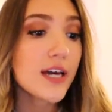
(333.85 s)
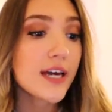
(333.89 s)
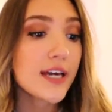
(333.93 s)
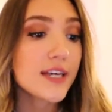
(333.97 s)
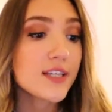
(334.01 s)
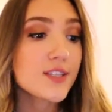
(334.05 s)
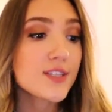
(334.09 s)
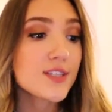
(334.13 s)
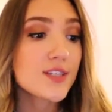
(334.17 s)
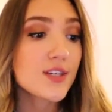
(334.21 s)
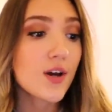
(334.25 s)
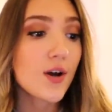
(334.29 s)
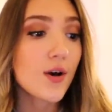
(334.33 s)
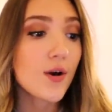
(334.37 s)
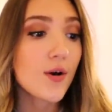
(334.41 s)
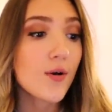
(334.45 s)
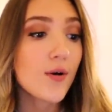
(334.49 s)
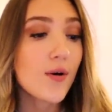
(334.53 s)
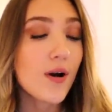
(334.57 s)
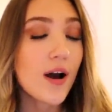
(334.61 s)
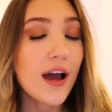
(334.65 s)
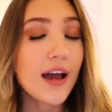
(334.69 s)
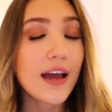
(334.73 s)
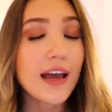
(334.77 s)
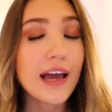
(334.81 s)
And
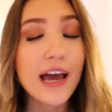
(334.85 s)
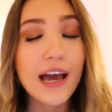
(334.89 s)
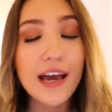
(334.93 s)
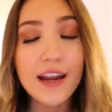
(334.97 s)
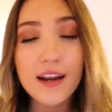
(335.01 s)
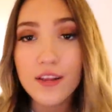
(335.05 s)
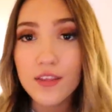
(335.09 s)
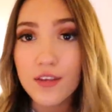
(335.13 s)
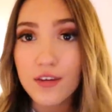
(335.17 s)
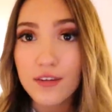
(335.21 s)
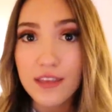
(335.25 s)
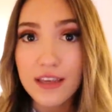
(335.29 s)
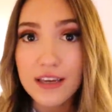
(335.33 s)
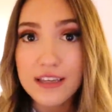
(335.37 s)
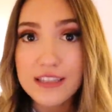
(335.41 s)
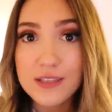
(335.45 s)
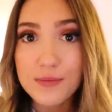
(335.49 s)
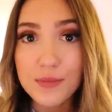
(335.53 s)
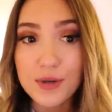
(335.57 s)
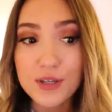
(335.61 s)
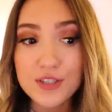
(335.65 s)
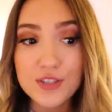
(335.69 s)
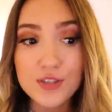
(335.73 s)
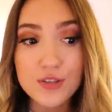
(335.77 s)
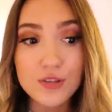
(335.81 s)
so I had other things
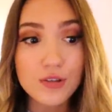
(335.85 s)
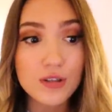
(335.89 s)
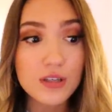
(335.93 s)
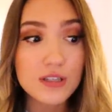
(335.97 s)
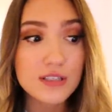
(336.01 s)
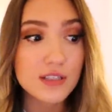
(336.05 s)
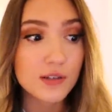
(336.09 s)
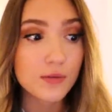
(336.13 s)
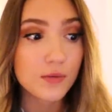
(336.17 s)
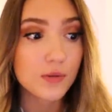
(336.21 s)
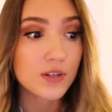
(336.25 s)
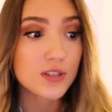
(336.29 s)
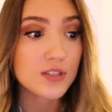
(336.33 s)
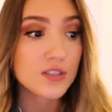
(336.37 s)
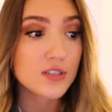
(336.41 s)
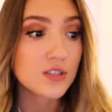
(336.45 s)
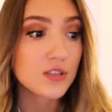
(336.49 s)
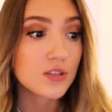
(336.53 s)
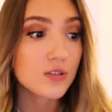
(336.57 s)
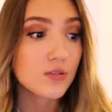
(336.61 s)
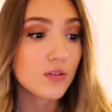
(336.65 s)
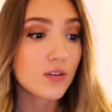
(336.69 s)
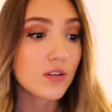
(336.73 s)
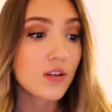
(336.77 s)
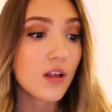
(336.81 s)
on my to-do list. I wanted to
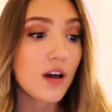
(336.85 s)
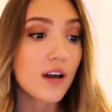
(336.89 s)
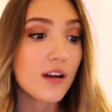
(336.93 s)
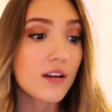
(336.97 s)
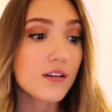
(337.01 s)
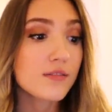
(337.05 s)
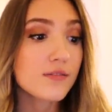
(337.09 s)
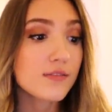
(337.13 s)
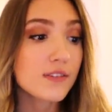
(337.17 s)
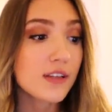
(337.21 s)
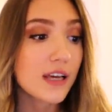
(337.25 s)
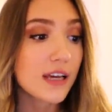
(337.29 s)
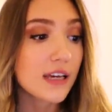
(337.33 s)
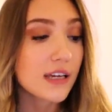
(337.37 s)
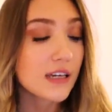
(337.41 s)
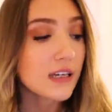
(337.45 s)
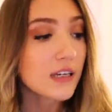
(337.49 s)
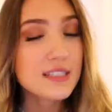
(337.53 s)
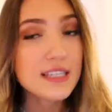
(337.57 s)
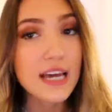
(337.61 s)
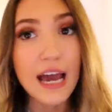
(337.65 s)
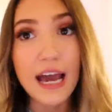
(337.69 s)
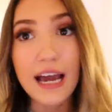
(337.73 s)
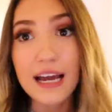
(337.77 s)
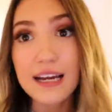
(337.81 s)
do a lot of like
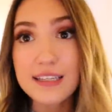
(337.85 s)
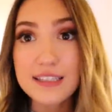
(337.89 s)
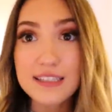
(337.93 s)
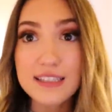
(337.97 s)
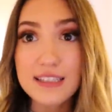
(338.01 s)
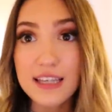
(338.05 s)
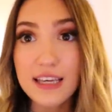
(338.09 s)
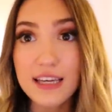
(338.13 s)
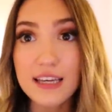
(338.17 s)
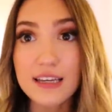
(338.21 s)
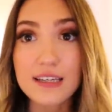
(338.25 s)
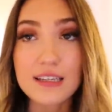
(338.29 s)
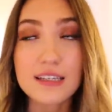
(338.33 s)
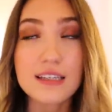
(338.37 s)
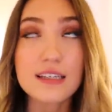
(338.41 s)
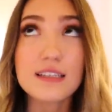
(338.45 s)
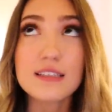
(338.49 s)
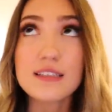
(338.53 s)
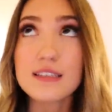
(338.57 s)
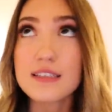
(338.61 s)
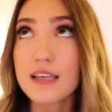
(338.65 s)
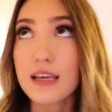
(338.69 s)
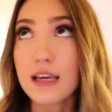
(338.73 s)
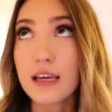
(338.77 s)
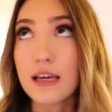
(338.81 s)
tax
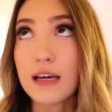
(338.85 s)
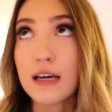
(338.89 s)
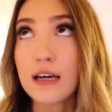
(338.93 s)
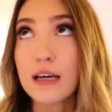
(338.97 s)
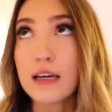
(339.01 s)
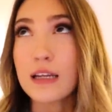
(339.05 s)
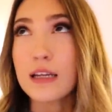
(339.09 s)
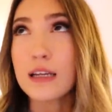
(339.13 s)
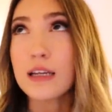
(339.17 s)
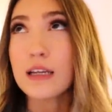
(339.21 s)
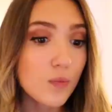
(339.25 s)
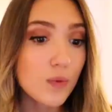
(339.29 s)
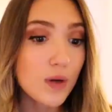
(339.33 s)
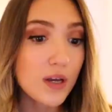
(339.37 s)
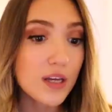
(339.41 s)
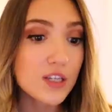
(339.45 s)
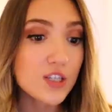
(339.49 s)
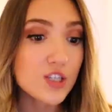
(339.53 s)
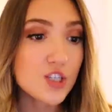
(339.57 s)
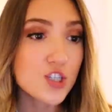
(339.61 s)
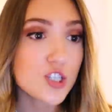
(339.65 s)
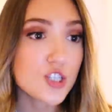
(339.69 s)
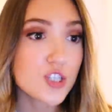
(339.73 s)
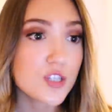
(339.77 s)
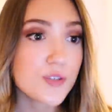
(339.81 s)
things, and
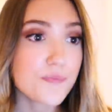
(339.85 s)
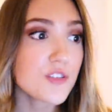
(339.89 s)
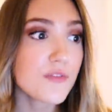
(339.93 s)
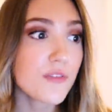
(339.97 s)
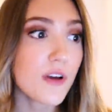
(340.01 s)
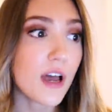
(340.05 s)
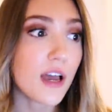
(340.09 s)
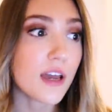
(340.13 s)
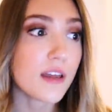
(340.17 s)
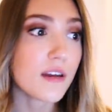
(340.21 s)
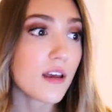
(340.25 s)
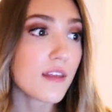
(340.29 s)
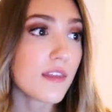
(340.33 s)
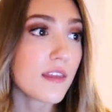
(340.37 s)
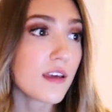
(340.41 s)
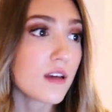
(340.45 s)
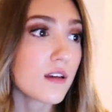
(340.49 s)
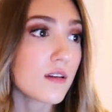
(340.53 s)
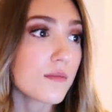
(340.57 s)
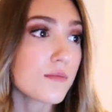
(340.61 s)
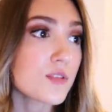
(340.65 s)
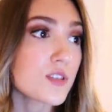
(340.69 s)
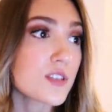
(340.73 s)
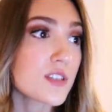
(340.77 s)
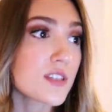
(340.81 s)
which is fine. I think
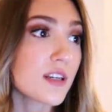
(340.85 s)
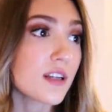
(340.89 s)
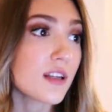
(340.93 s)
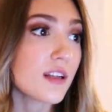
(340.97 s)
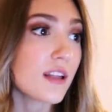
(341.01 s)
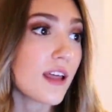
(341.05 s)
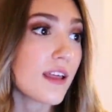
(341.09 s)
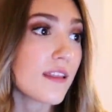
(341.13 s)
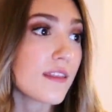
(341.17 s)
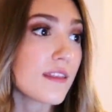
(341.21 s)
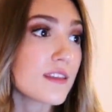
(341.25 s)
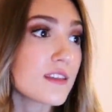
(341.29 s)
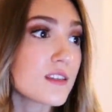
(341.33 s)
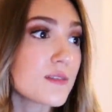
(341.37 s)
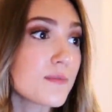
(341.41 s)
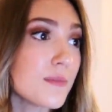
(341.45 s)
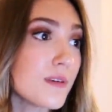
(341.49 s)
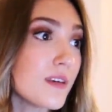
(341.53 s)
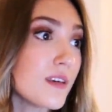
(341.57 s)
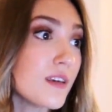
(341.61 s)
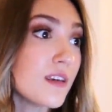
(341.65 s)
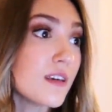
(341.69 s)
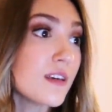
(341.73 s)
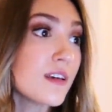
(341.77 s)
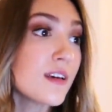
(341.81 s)
I'm just gonna let this
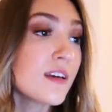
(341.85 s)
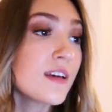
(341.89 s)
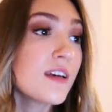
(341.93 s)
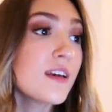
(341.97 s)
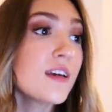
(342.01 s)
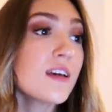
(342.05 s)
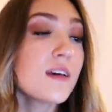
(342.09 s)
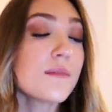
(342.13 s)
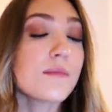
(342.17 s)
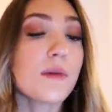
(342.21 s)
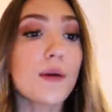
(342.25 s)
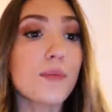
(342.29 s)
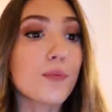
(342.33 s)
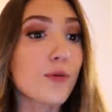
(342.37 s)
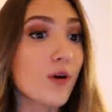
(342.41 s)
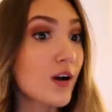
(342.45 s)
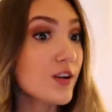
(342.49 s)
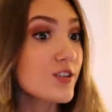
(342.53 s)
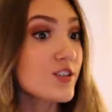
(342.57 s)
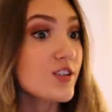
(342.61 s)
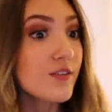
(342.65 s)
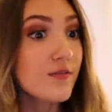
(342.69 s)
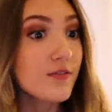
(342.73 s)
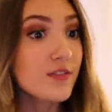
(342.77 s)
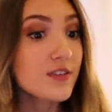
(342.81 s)
be my
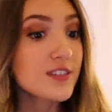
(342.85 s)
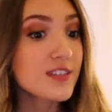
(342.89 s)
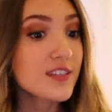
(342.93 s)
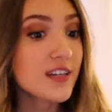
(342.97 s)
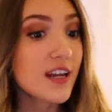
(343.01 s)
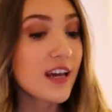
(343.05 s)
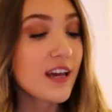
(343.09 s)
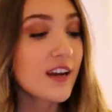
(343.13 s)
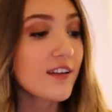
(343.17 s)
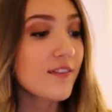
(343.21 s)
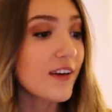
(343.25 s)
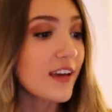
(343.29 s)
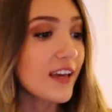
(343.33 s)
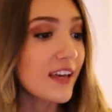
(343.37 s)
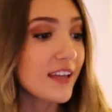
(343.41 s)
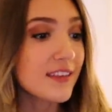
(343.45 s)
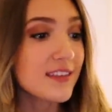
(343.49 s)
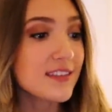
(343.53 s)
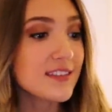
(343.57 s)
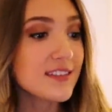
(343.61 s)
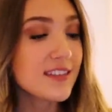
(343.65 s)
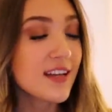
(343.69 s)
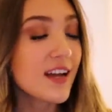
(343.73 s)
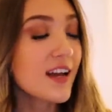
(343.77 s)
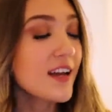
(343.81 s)
project for today, and if I get
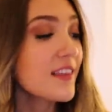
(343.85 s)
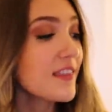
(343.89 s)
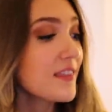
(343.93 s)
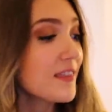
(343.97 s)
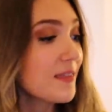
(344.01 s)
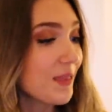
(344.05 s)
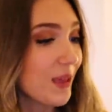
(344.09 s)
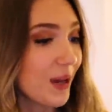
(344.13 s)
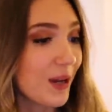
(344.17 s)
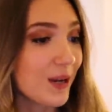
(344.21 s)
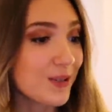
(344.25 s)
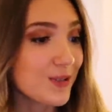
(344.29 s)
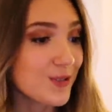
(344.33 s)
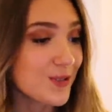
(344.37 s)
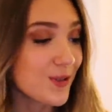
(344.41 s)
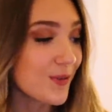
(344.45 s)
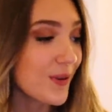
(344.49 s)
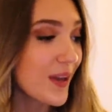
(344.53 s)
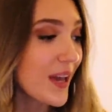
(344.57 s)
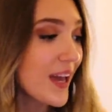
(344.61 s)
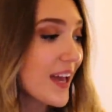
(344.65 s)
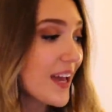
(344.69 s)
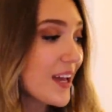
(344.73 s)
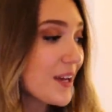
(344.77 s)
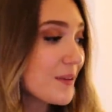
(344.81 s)
this done, that is
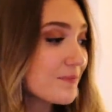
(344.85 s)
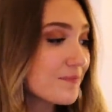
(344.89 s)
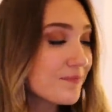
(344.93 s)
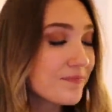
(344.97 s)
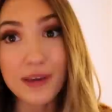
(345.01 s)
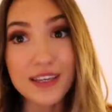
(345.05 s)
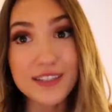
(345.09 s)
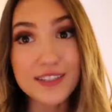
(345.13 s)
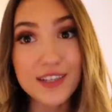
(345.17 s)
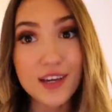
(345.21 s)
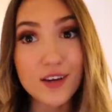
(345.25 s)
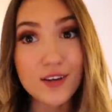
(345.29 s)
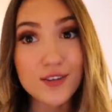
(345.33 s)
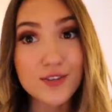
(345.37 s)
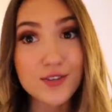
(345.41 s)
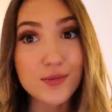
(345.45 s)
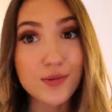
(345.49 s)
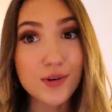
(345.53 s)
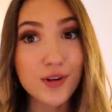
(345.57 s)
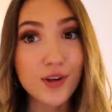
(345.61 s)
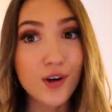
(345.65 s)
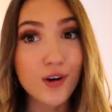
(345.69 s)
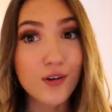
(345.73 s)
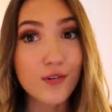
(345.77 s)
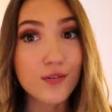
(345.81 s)
okay, because I also
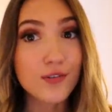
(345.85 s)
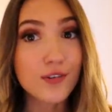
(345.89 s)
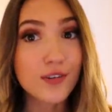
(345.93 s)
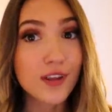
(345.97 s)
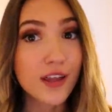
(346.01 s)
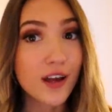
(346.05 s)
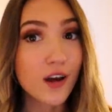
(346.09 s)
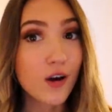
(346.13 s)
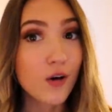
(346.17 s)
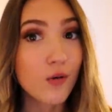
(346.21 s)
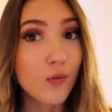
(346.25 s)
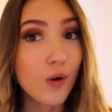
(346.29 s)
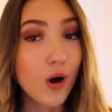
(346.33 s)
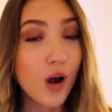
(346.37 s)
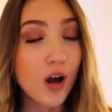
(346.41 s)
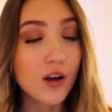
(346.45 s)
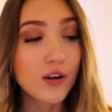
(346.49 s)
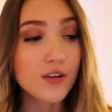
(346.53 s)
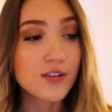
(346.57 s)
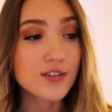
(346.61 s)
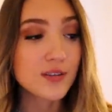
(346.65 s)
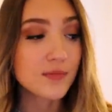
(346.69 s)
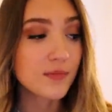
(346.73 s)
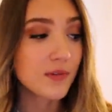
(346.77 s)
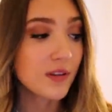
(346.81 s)
want to go for like a
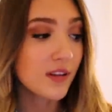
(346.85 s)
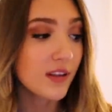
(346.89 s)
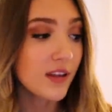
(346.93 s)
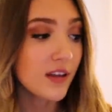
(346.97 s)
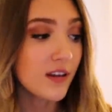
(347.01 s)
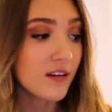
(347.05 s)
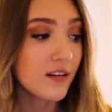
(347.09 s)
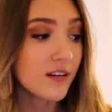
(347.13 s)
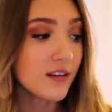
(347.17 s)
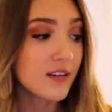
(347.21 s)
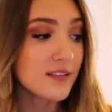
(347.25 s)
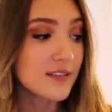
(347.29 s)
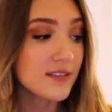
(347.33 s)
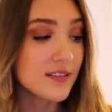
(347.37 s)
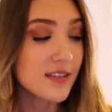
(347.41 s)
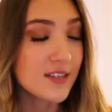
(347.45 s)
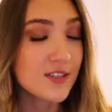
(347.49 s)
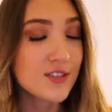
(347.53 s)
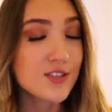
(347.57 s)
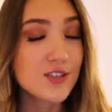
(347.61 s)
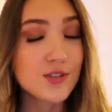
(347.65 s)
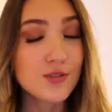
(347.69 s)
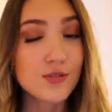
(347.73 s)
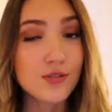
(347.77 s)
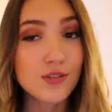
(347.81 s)
walk or something later, because
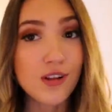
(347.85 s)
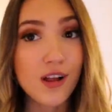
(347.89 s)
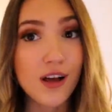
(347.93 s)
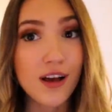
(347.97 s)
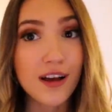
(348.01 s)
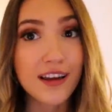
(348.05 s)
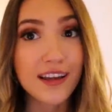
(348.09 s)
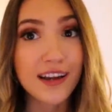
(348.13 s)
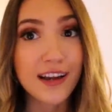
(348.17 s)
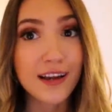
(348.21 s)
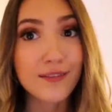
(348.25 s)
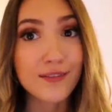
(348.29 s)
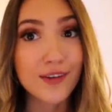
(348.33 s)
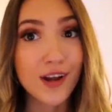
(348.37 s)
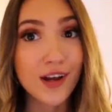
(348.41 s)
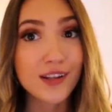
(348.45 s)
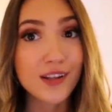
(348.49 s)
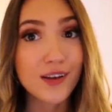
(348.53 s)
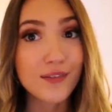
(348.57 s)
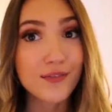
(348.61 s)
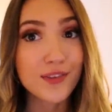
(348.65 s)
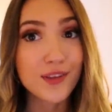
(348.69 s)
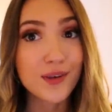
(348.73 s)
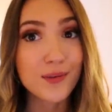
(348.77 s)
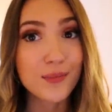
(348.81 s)
it's 2 o'clock and I have not
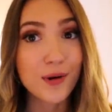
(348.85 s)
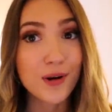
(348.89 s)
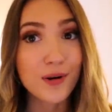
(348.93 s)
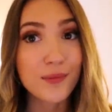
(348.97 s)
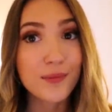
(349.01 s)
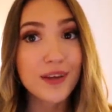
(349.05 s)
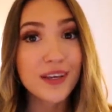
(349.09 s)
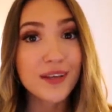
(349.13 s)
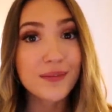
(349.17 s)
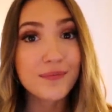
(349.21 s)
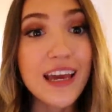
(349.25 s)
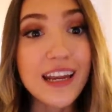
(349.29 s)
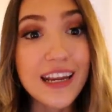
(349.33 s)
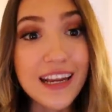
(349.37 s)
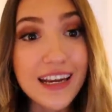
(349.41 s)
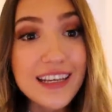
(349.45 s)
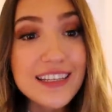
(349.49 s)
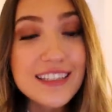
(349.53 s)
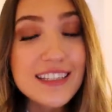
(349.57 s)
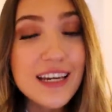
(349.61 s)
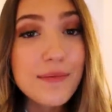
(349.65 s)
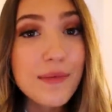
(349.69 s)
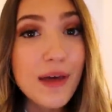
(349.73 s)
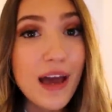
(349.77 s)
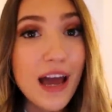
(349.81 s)
left the apartment, and
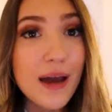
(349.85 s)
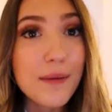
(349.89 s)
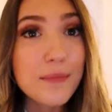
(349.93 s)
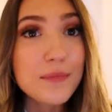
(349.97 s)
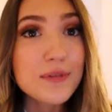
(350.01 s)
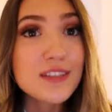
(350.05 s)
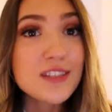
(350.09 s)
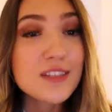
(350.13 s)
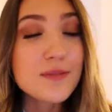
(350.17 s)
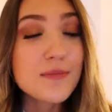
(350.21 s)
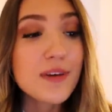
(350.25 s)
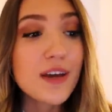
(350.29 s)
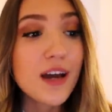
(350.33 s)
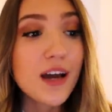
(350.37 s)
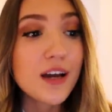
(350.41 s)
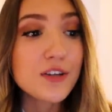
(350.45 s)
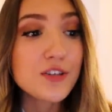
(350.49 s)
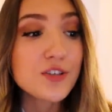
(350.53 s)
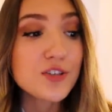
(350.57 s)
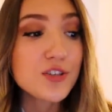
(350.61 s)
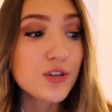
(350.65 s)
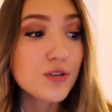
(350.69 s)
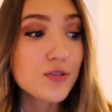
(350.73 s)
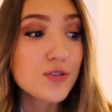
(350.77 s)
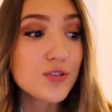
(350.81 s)
anytime that happens to me I
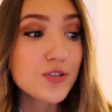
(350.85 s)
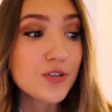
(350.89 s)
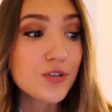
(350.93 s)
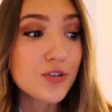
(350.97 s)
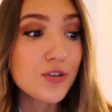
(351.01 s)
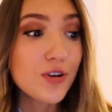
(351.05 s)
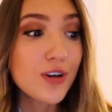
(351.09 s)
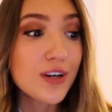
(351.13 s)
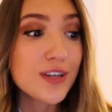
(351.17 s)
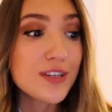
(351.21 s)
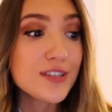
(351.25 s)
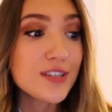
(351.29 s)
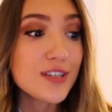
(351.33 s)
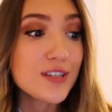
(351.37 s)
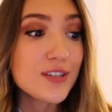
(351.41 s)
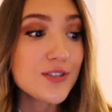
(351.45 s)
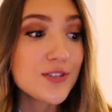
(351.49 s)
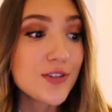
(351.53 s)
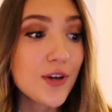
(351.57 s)
just go stir crazy.